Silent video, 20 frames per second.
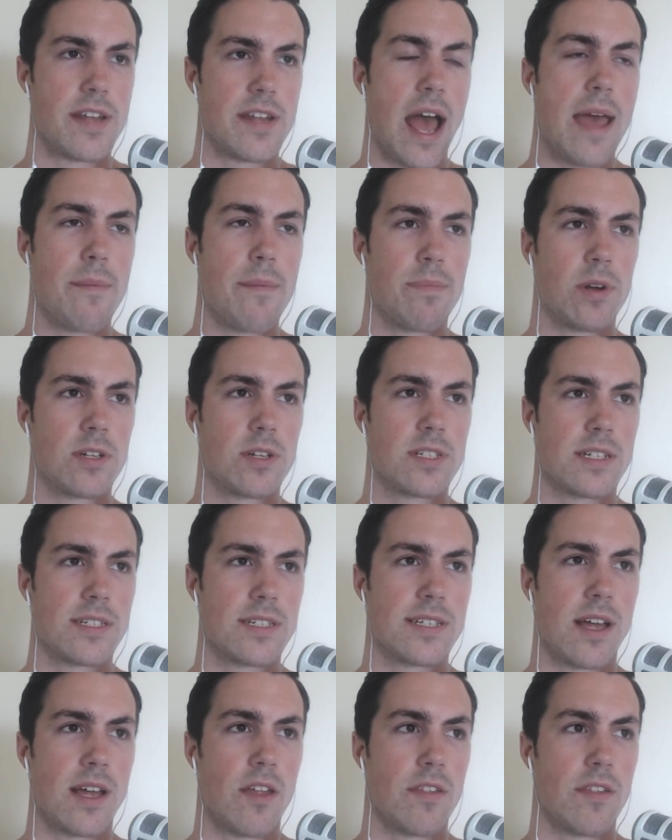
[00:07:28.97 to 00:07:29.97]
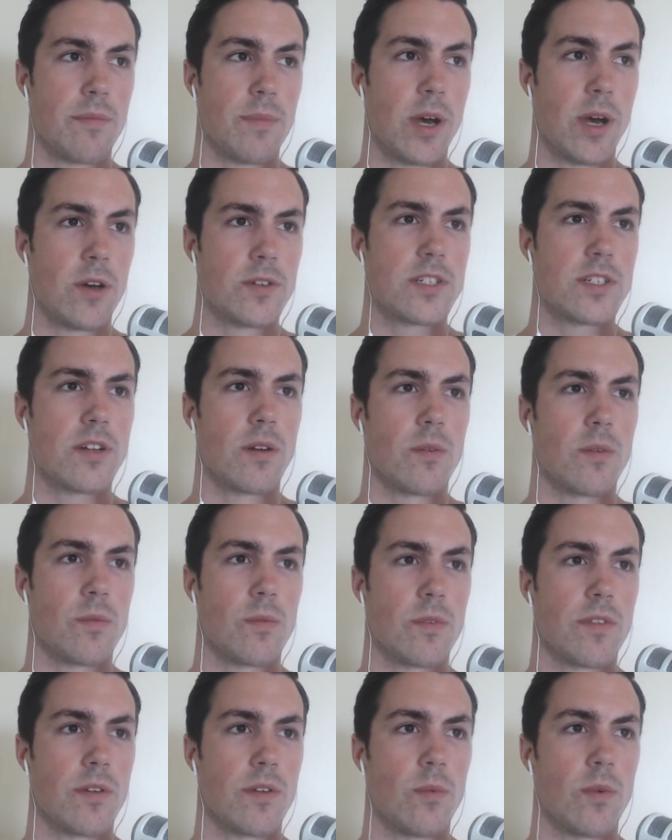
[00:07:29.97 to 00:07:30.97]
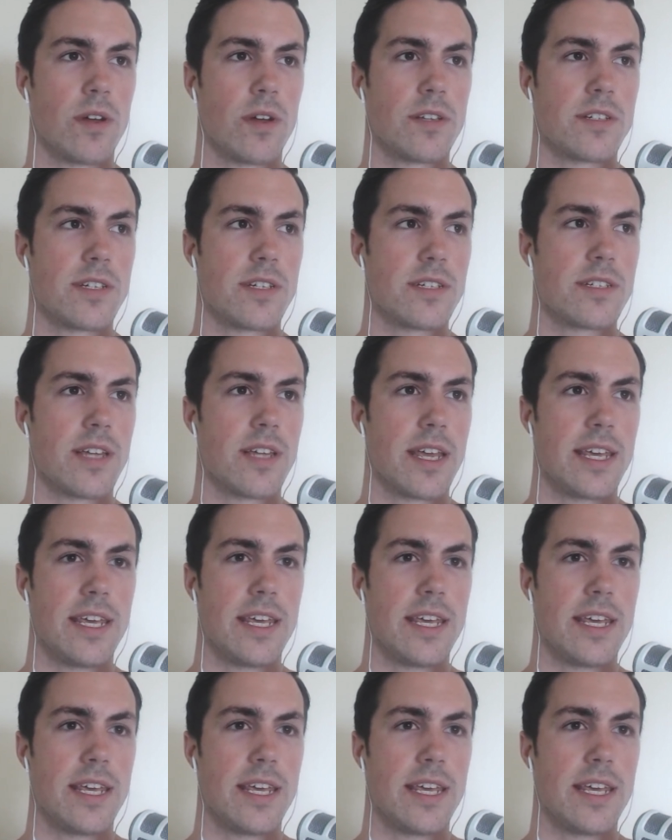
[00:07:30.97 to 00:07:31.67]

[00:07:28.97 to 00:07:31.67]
diet books that sell the most are the ones that say,